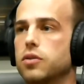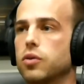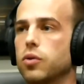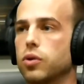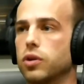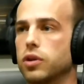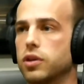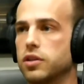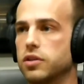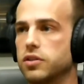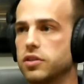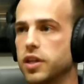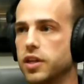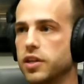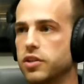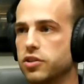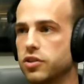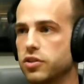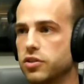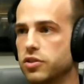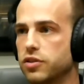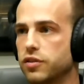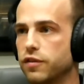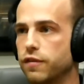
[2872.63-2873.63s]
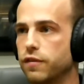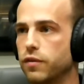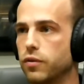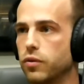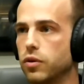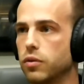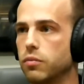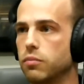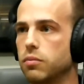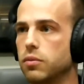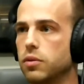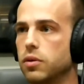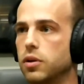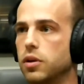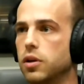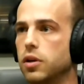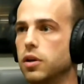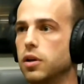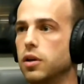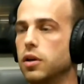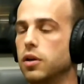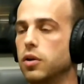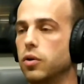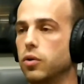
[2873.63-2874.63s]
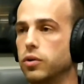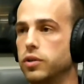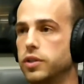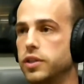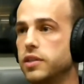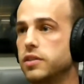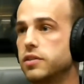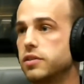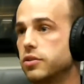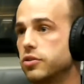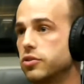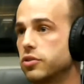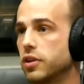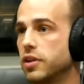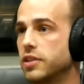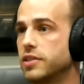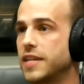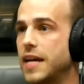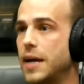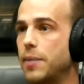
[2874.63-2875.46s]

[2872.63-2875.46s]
organizations to form, or decentralized